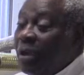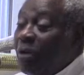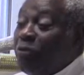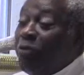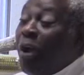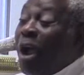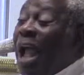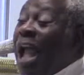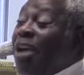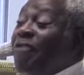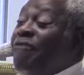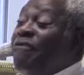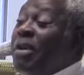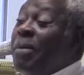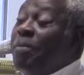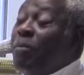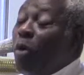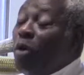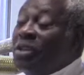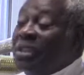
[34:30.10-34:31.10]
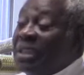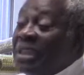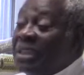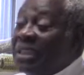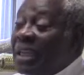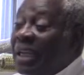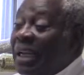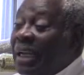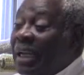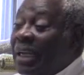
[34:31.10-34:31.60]
For every
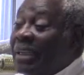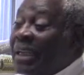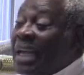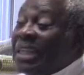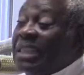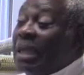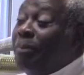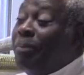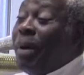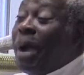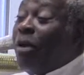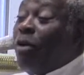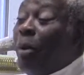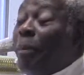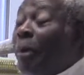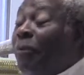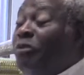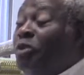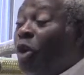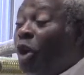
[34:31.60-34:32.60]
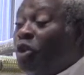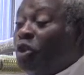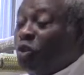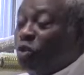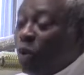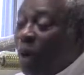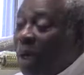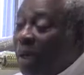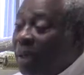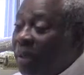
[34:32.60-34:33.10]
Moses, there's a backup of
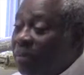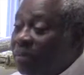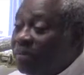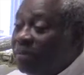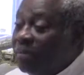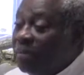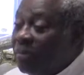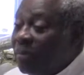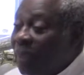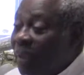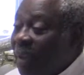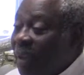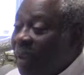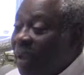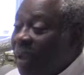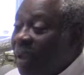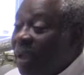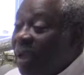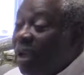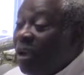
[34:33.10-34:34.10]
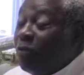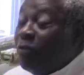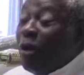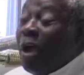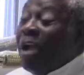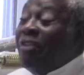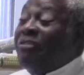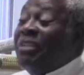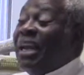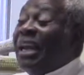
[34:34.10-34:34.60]
Joshua. For
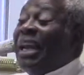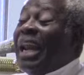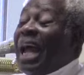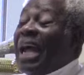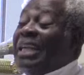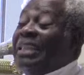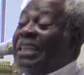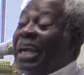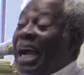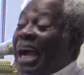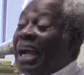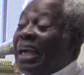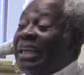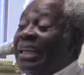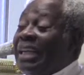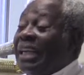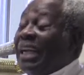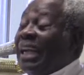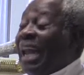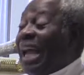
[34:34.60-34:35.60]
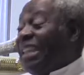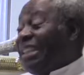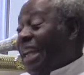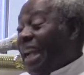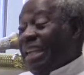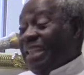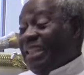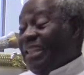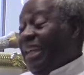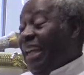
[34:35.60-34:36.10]
every Elijah, Elisha
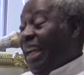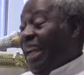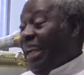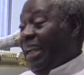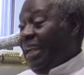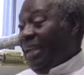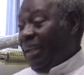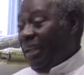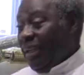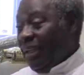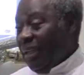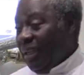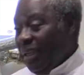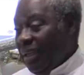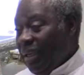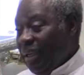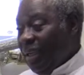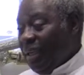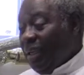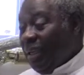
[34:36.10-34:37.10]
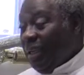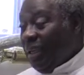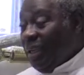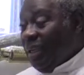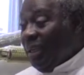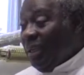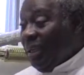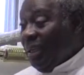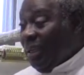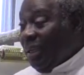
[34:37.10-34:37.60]
is there.
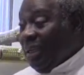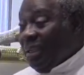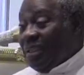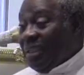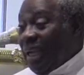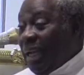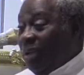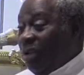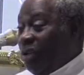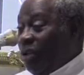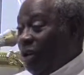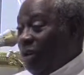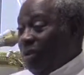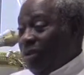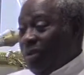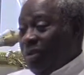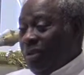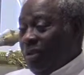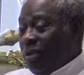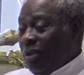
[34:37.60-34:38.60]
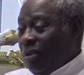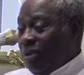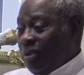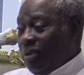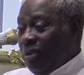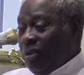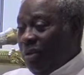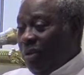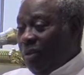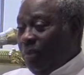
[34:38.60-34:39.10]
He said,
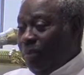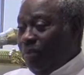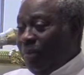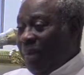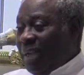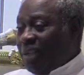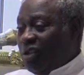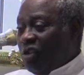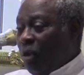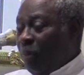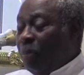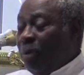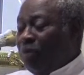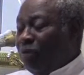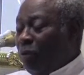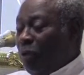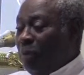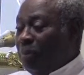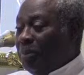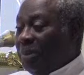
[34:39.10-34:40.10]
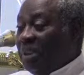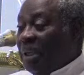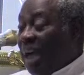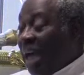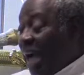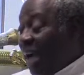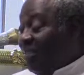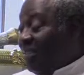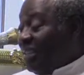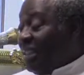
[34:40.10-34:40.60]
don't mess up before me.
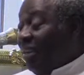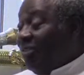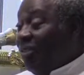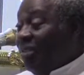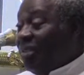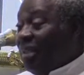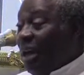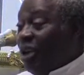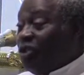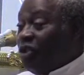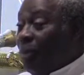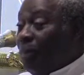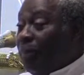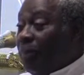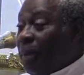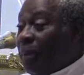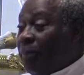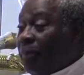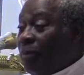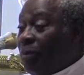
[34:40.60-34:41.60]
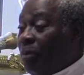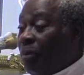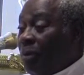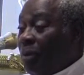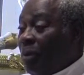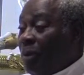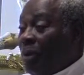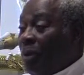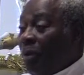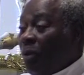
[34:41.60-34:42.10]
I have 7,000 people
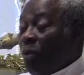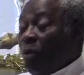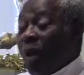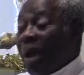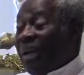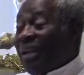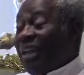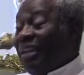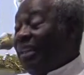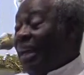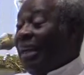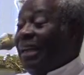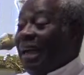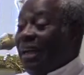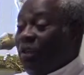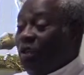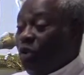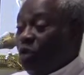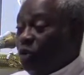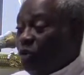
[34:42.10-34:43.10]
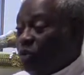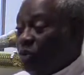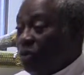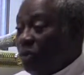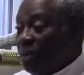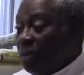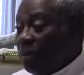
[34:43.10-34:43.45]
who are cleaner than you.